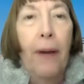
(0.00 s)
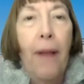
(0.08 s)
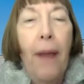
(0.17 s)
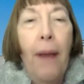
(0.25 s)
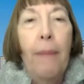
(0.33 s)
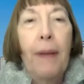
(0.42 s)

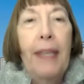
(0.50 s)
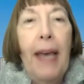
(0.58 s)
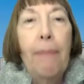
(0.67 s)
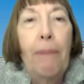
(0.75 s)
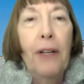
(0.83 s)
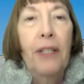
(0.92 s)
But that
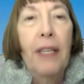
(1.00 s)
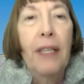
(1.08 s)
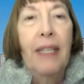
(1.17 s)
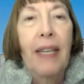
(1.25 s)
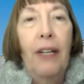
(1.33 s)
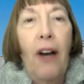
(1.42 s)
person said
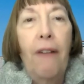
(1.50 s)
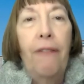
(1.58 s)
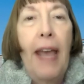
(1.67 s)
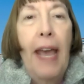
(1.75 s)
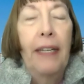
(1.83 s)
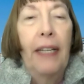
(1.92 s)

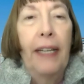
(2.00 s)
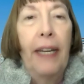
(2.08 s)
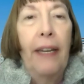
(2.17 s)
offhandedly,